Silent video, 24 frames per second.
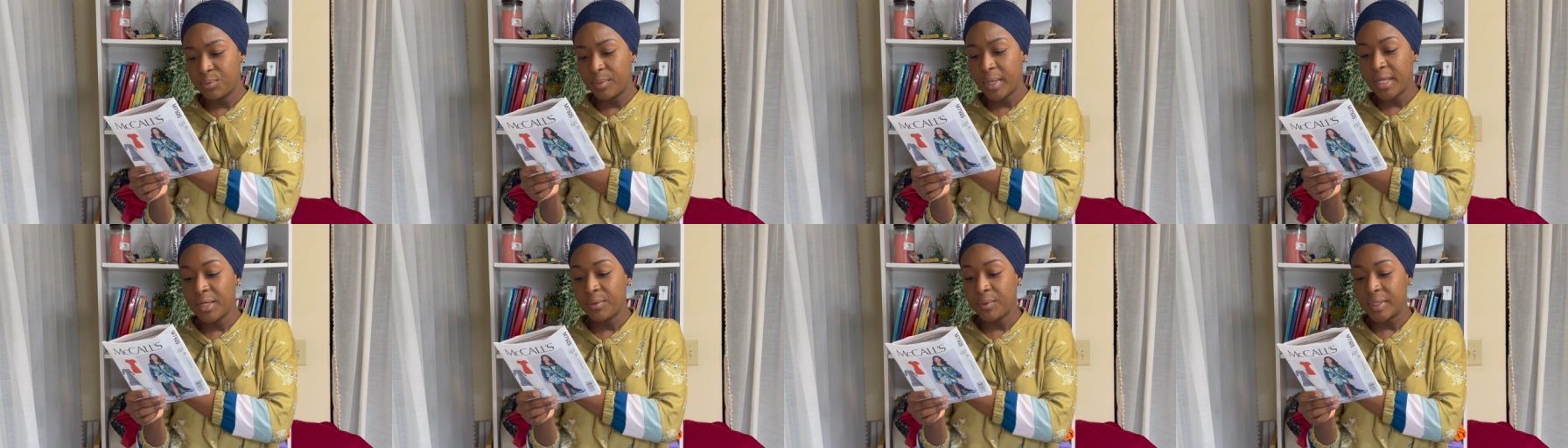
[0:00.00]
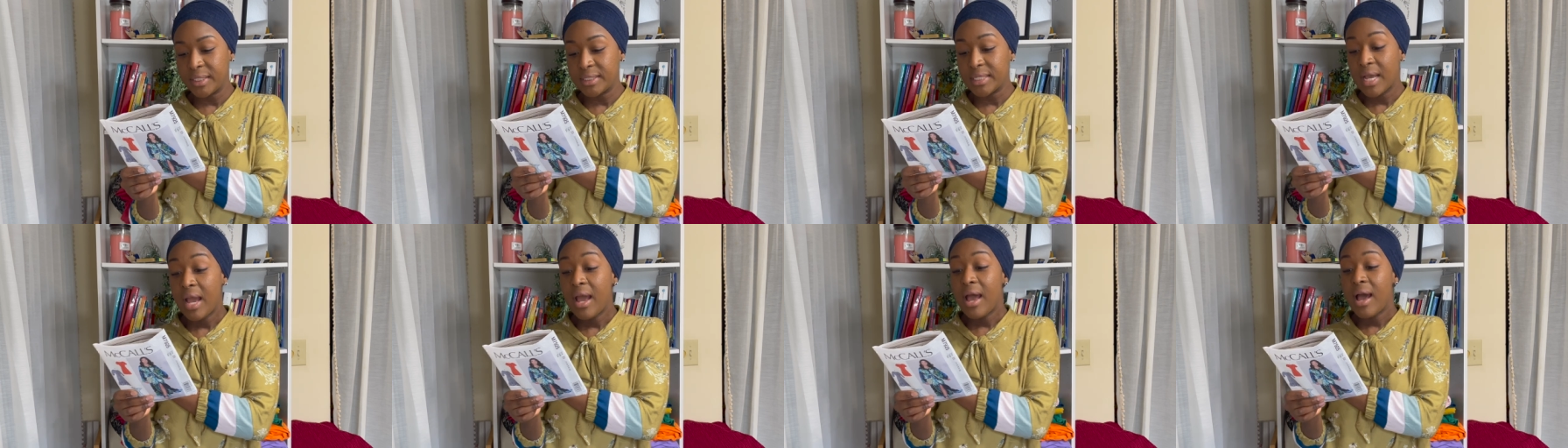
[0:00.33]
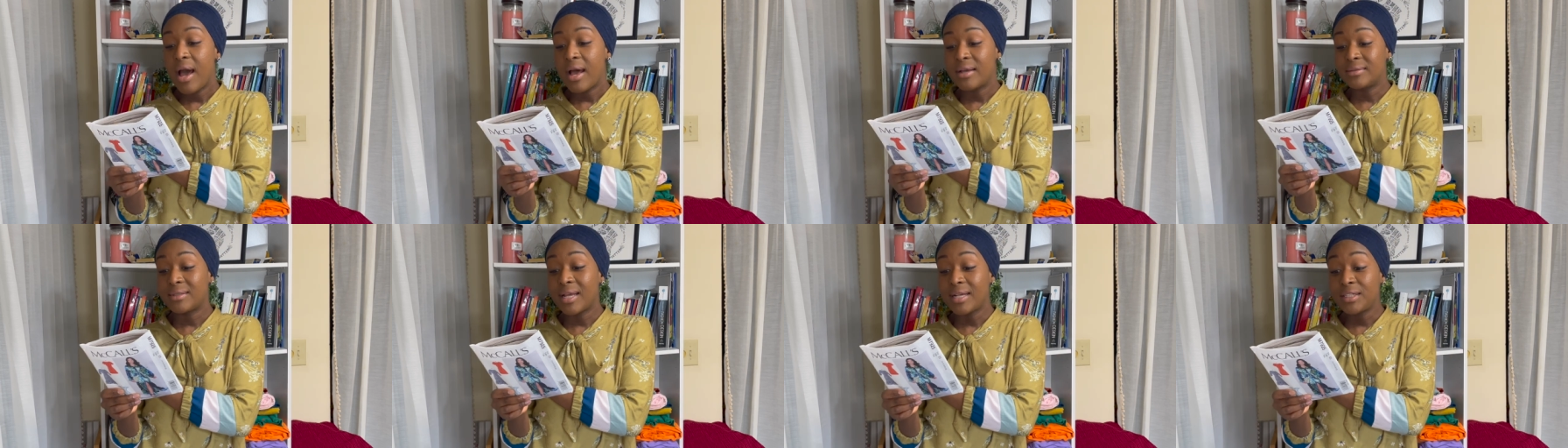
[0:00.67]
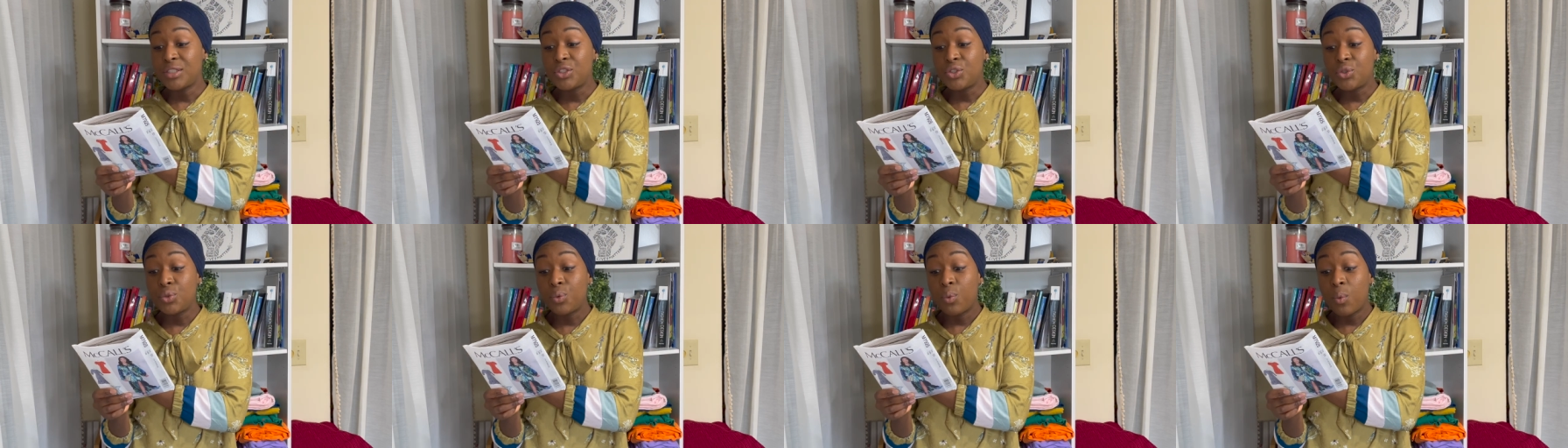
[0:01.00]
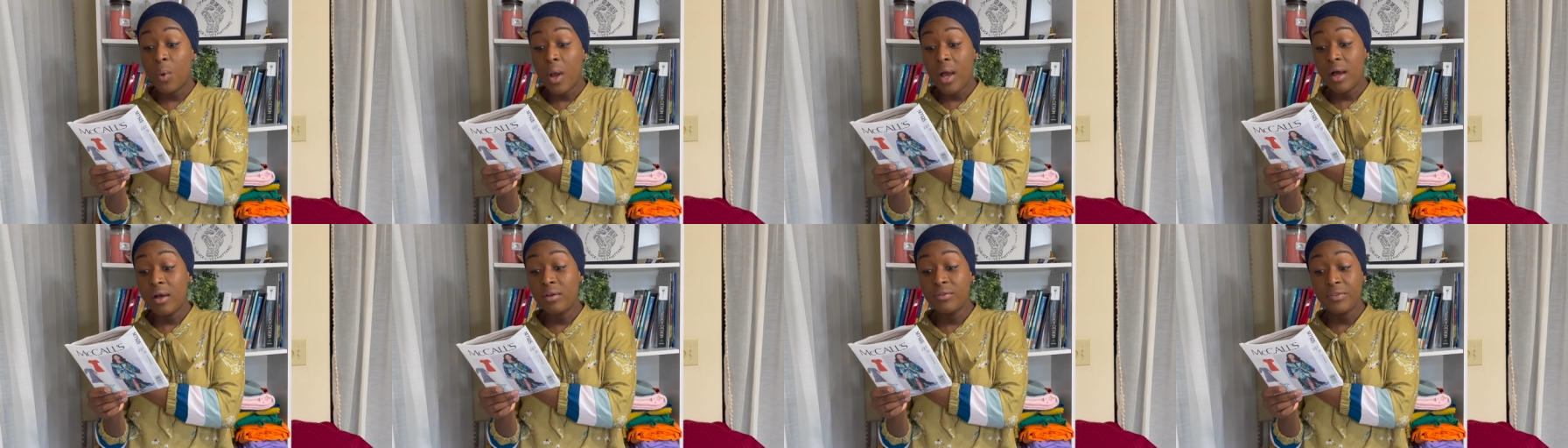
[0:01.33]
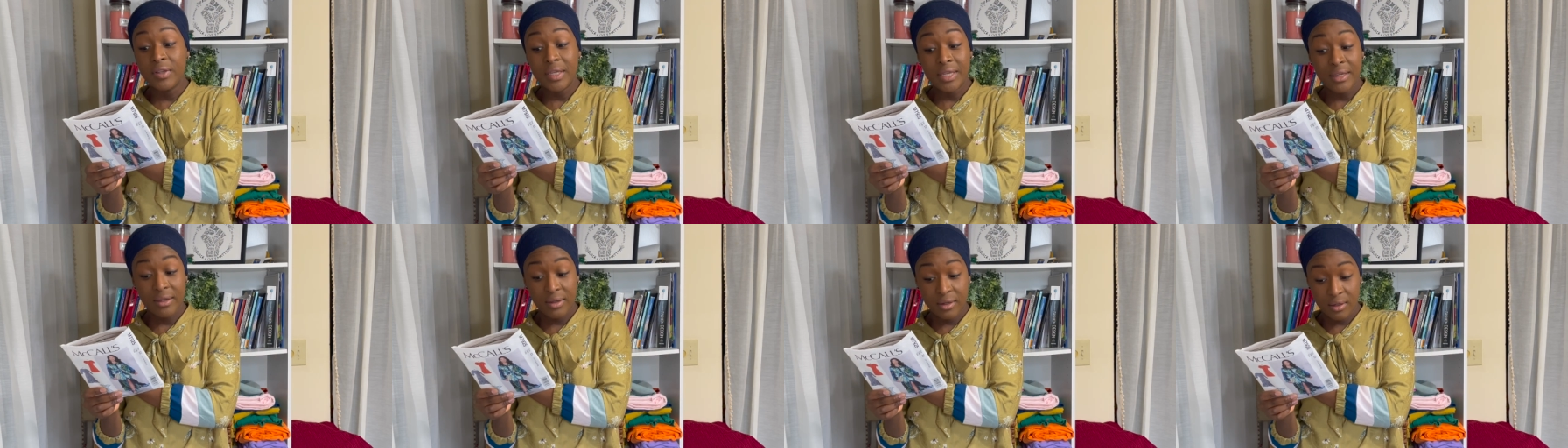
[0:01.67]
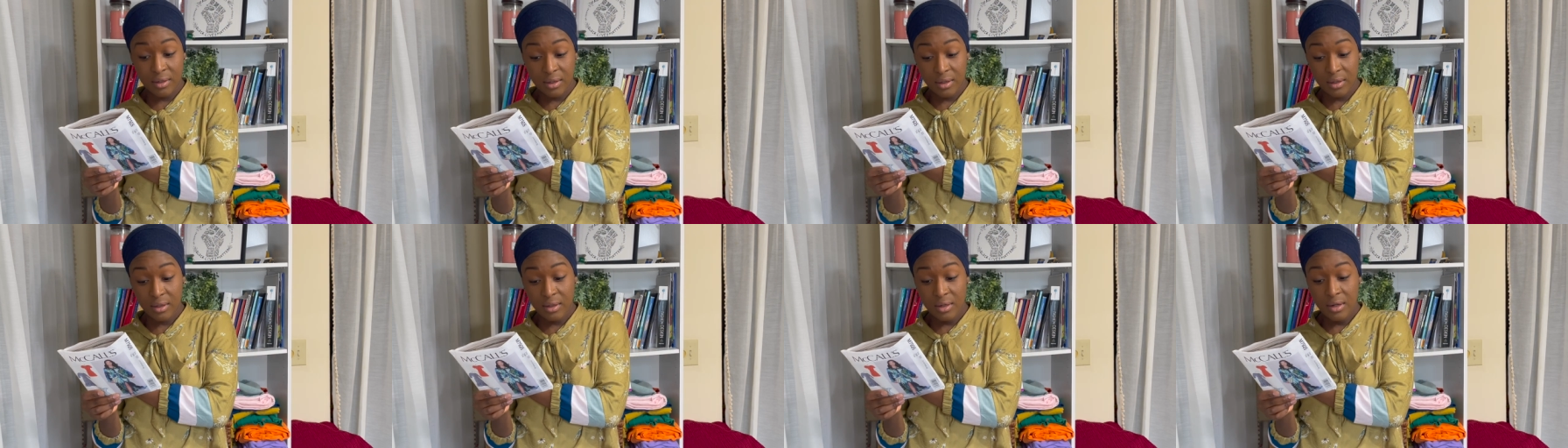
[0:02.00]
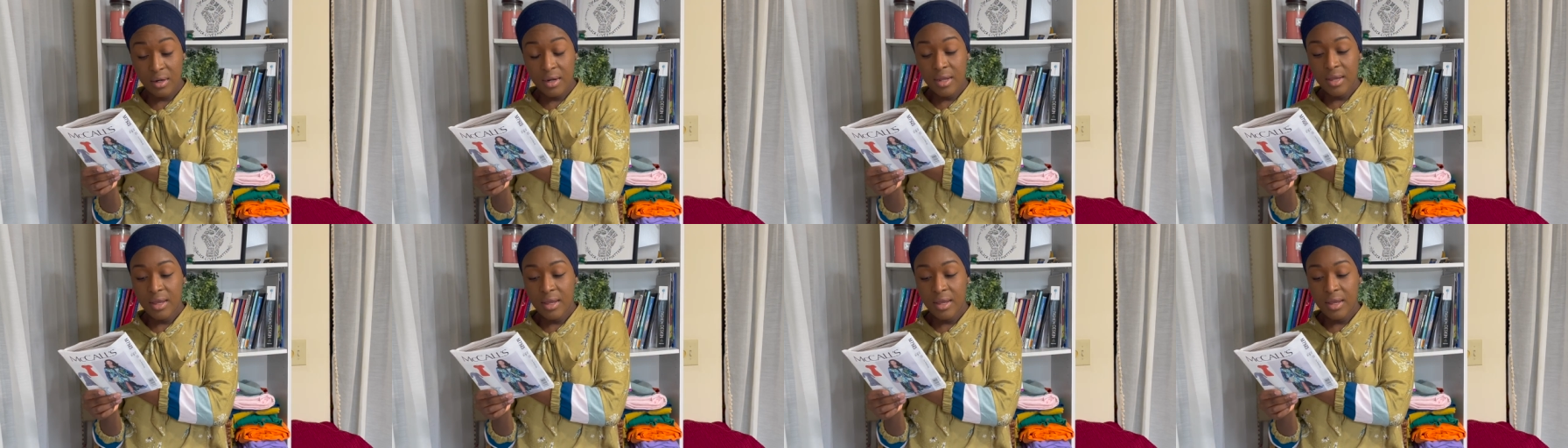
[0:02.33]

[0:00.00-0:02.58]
But anyways, a size 12 here